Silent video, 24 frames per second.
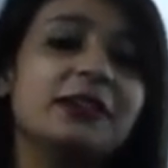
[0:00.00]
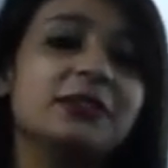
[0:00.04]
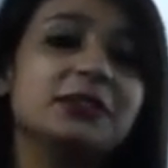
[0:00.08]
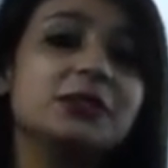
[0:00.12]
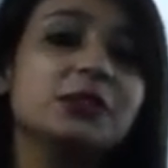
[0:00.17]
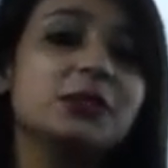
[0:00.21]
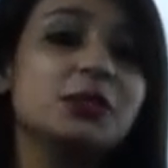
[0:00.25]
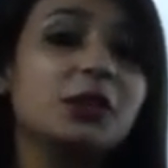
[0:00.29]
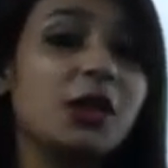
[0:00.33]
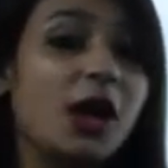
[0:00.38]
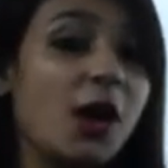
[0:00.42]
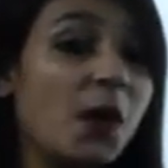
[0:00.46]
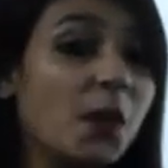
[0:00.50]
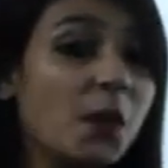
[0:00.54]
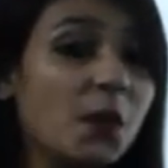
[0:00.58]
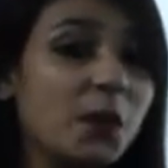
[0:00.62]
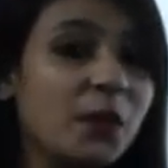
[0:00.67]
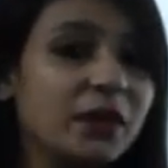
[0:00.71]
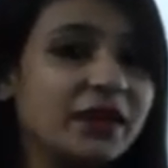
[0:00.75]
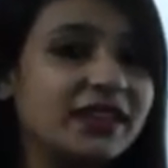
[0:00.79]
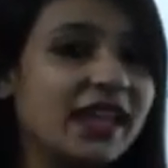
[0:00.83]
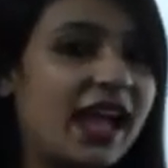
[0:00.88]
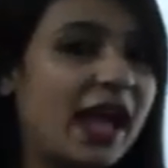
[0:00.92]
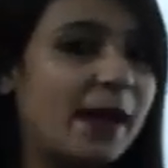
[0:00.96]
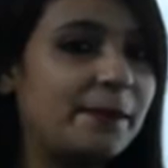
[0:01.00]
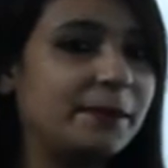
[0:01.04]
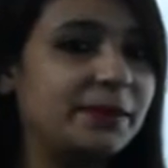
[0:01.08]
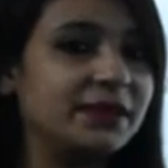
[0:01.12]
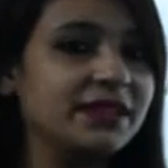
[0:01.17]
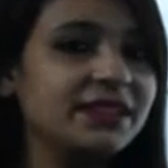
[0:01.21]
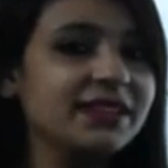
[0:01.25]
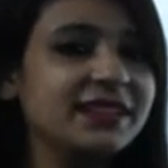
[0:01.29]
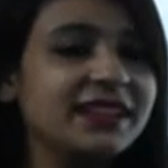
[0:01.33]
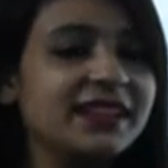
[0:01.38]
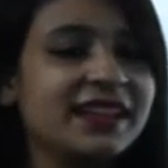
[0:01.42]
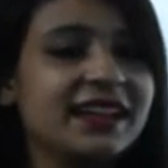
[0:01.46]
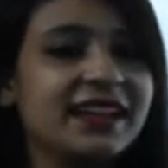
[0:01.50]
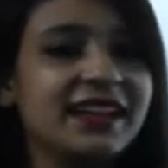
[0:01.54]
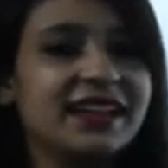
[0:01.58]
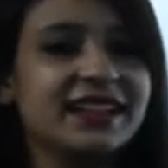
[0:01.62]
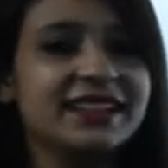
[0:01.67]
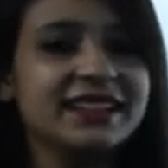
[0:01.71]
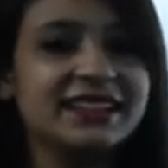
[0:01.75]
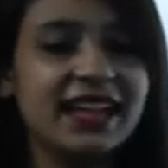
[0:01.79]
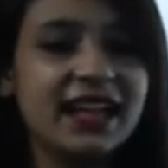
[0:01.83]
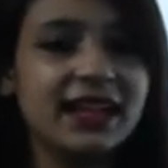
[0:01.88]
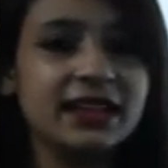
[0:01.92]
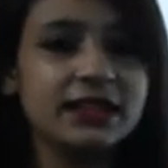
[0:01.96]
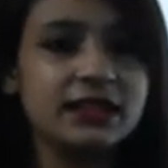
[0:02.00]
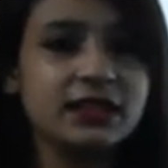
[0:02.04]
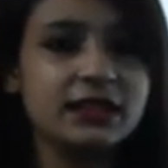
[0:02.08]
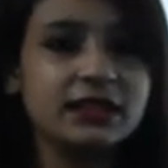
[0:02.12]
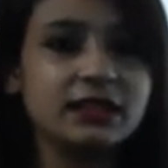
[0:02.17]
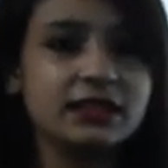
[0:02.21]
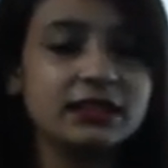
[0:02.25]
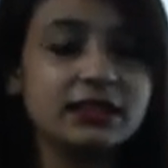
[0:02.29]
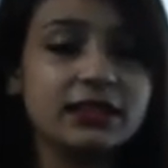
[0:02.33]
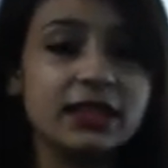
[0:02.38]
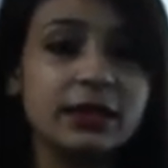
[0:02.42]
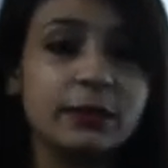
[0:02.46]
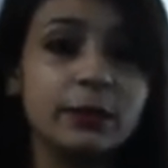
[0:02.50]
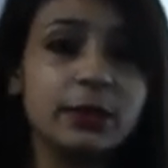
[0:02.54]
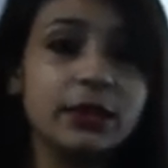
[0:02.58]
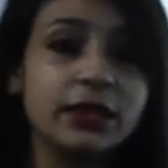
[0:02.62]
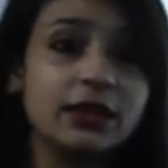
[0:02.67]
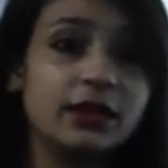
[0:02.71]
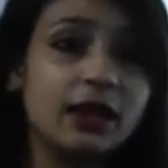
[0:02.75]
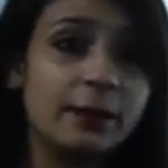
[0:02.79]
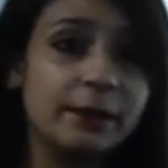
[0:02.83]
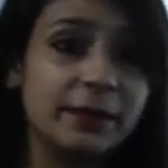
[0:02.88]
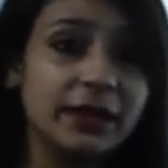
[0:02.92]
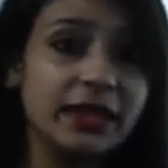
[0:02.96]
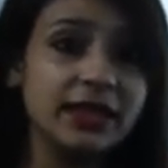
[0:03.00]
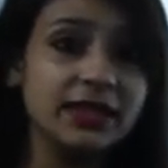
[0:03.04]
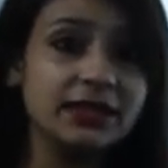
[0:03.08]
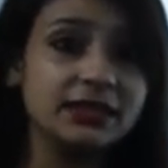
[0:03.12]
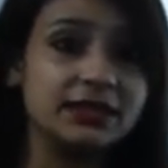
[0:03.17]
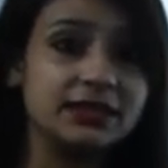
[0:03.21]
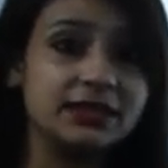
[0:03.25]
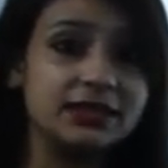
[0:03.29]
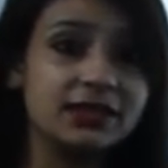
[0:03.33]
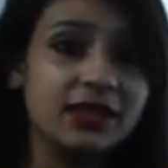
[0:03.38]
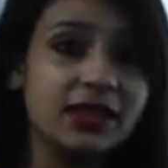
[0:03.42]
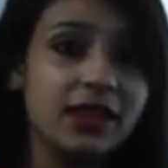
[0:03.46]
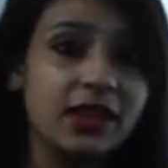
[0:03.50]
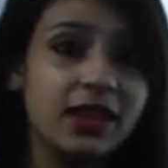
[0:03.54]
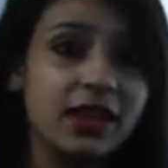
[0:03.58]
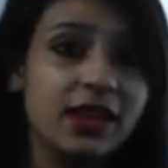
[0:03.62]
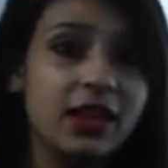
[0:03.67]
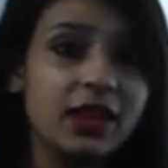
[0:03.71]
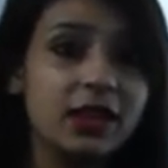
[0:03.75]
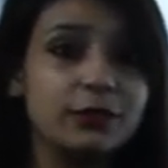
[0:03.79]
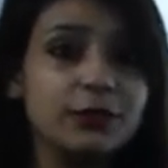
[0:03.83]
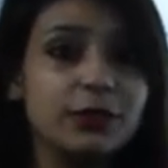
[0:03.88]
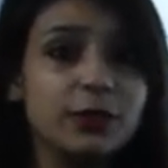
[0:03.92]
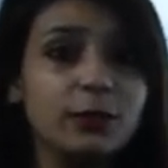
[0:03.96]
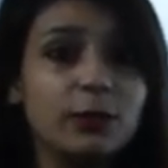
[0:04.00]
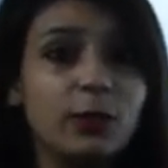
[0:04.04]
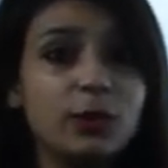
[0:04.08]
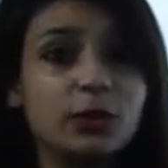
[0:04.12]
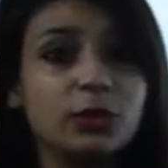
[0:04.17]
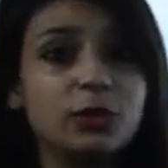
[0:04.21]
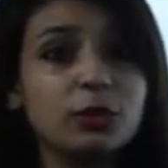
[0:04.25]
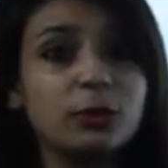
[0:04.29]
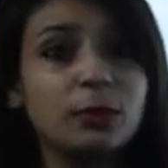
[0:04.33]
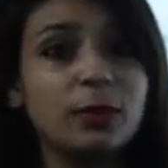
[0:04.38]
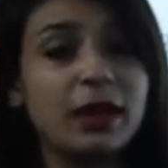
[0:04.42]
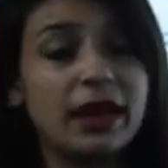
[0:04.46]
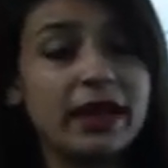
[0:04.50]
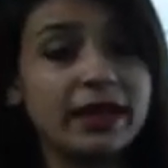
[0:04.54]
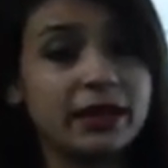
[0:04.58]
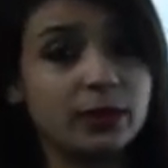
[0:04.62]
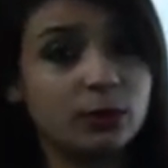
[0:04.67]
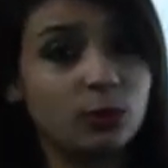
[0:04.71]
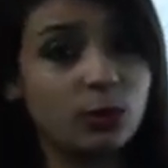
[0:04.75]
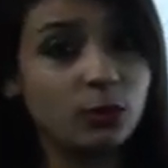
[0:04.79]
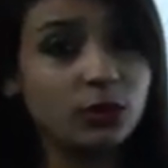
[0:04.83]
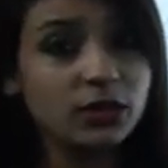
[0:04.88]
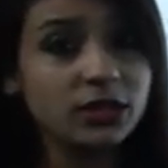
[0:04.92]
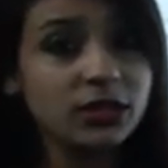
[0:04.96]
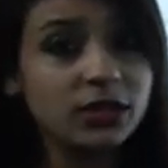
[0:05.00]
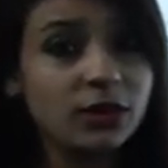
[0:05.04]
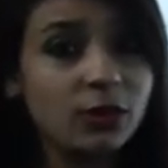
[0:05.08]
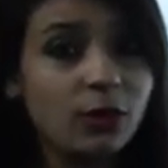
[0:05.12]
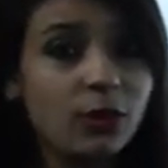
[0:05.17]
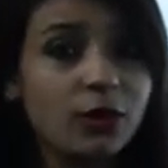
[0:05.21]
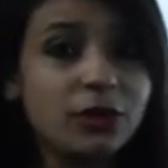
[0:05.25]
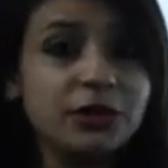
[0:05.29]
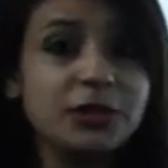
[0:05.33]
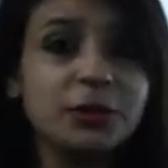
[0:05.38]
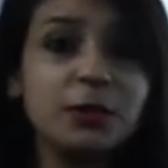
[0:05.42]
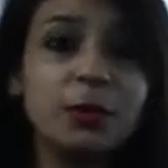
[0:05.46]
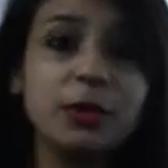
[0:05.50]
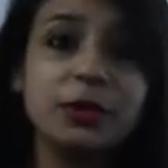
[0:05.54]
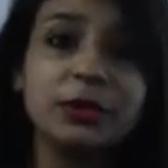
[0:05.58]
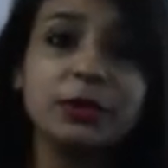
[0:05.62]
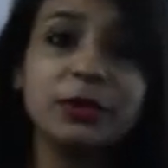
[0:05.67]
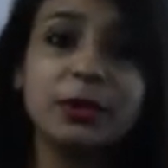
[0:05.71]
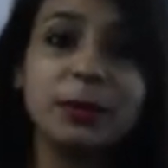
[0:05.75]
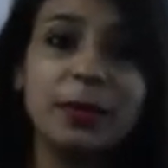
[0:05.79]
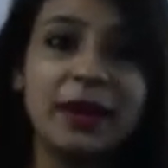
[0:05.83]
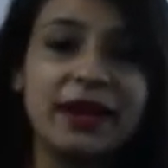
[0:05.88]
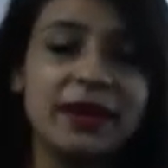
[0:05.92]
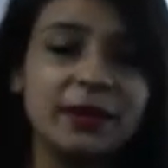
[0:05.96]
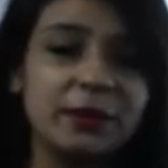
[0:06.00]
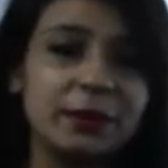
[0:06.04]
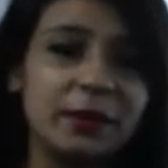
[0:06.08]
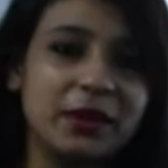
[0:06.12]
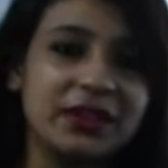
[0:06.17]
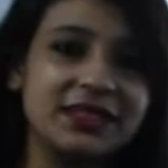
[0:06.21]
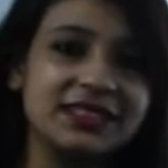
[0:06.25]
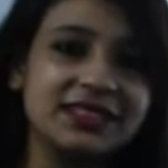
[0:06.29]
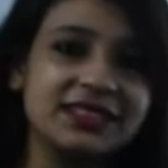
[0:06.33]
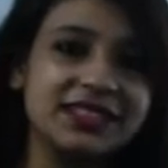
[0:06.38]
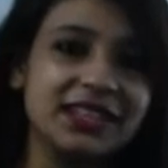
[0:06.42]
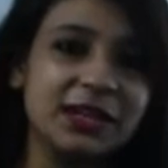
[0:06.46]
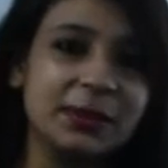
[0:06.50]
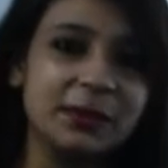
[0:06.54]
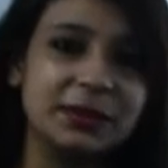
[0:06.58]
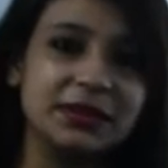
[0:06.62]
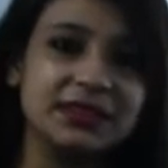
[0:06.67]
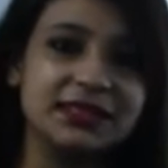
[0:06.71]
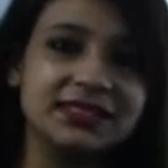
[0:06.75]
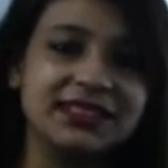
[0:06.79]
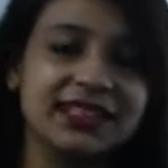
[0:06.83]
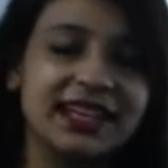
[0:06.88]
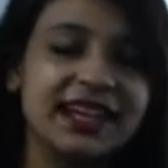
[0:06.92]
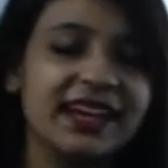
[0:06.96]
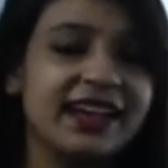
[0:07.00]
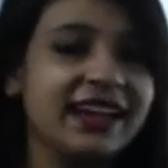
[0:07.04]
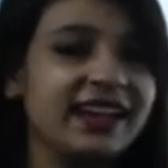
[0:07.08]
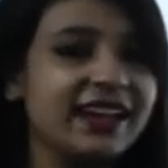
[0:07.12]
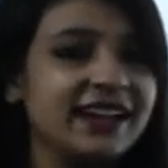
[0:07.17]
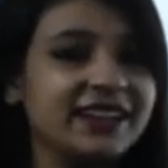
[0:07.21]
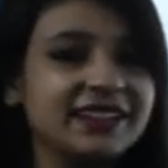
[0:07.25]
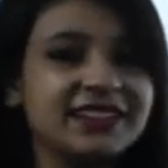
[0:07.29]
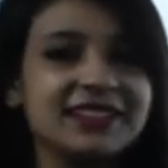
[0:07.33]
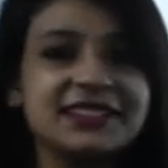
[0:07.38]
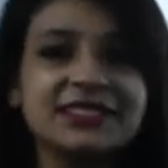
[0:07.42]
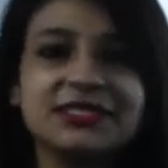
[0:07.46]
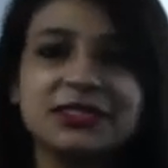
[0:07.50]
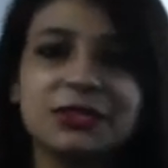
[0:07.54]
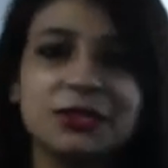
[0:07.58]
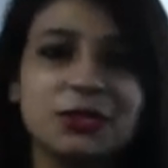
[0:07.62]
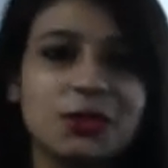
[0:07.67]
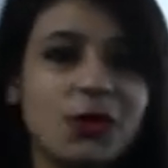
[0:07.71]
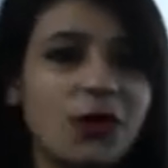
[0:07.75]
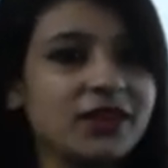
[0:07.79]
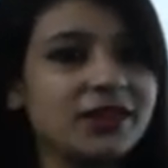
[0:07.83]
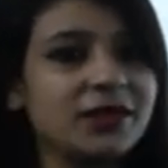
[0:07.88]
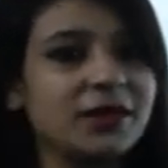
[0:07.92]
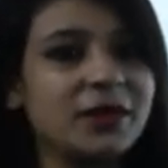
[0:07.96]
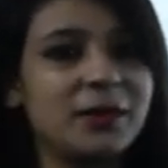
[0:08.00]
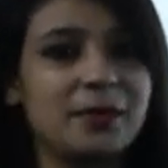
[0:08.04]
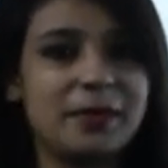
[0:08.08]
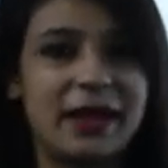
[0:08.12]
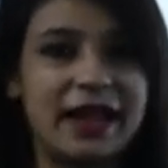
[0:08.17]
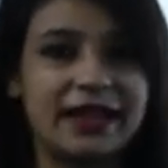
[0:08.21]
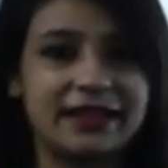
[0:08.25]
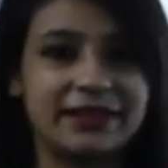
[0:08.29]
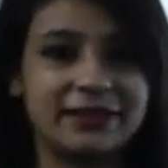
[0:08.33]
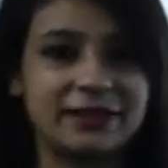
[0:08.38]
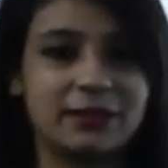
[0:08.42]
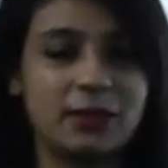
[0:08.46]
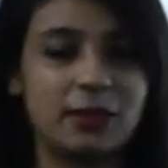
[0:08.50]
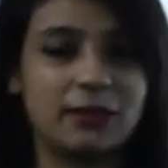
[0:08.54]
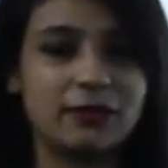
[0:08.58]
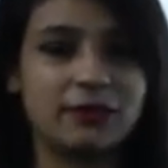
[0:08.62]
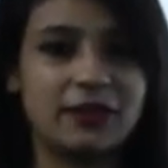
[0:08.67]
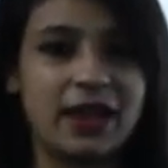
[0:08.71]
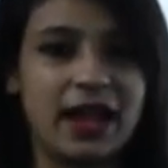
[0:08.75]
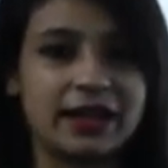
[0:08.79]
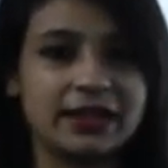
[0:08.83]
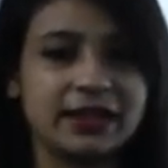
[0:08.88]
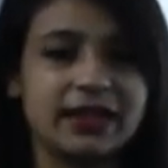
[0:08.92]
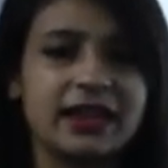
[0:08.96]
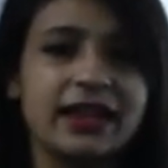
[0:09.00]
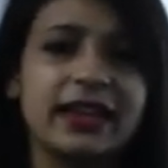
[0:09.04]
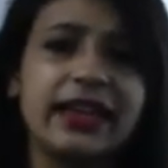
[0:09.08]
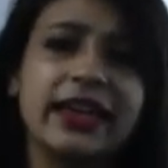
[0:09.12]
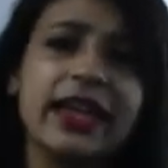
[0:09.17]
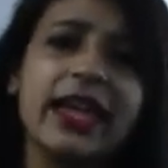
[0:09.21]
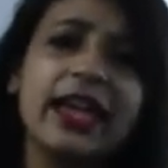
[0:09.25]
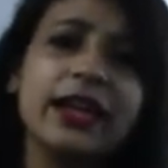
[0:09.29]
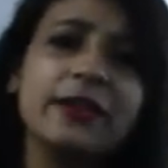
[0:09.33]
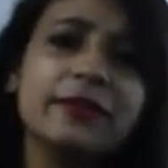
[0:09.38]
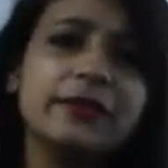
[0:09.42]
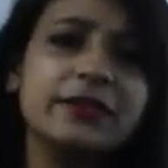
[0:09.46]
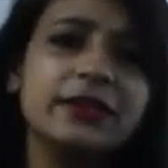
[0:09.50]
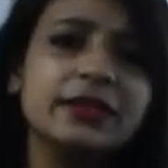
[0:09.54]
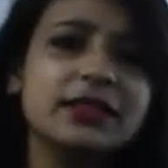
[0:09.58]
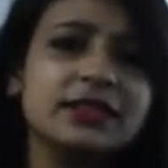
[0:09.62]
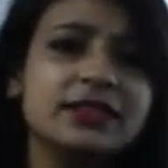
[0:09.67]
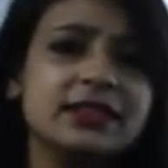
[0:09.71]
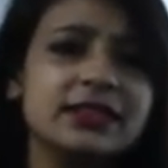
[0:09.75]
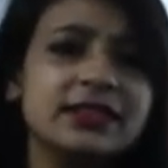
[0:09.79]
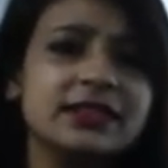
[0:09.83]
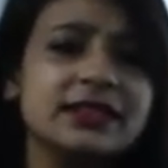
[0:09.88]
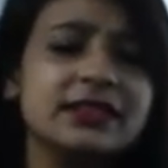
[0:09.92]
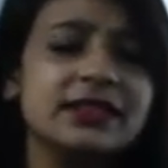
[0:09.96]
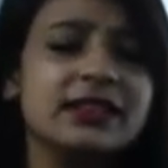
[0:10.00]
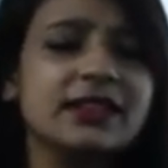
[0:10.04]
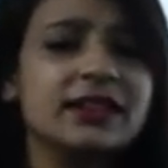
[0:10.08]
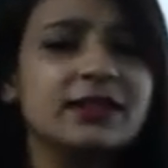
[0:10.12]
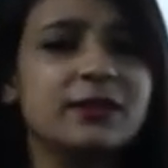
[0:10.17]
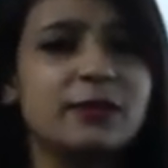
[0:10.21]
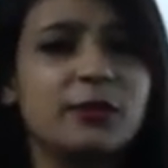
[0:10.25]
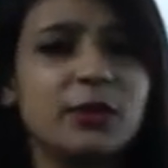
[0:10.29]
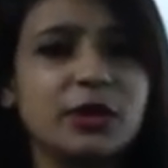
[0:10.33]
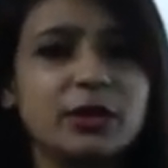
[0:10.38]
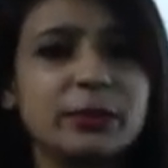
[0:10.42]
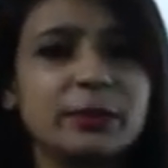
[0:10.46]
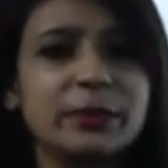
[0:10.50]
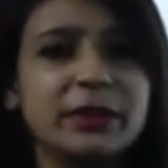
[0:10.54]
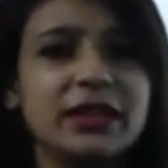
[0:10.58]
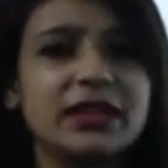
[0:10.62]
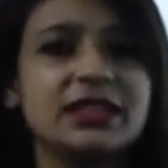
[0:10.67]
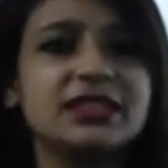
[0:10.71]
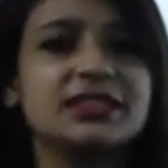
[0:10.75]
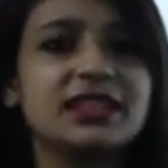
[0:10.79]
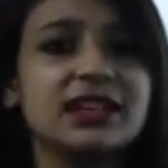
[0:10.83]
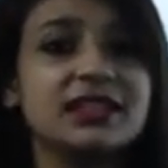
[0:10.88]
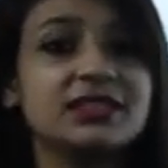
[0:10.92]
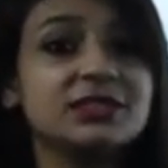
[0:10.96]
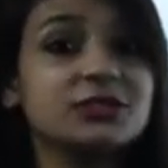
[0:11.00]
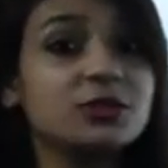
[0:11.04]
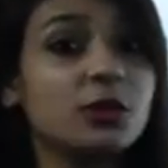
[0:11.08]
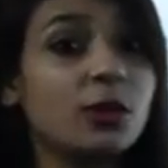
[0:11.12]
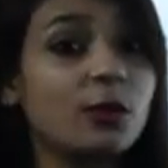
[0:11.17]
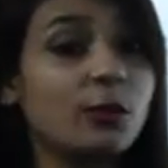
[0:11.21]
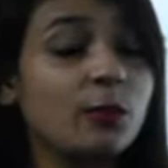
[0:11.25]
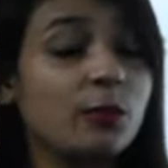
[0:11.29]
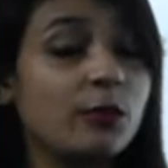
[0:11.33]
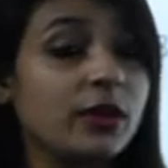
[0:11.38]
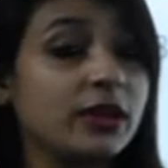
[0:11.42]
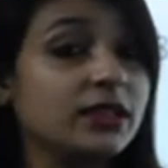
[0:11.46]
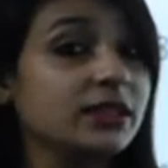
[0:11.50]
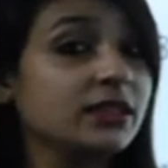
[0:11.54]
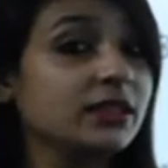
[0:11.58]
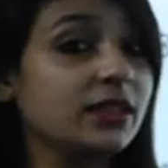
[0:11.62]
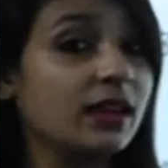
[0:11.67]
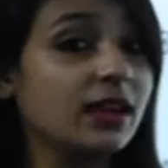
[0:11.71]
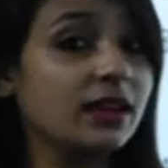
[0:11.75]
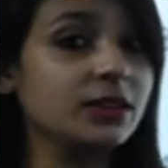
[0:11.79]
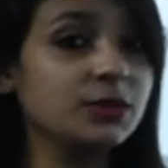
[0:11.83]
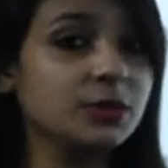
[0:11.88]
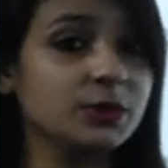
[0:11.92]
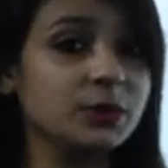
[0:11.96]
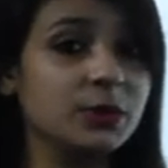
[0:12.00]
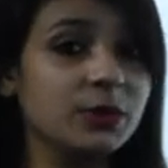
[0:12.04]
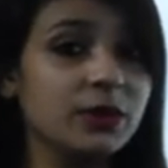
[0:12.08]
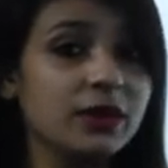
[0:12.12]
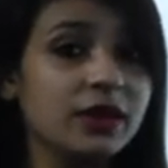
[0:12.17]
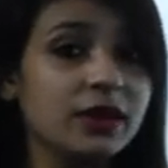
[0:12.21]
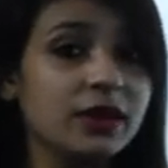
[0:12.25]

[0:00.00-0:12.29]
So, now what happened, that they were amazed. If you want to buy gold or you want to buy vegetables, it is not a matter of fact. Everything would be just of 1 dadu.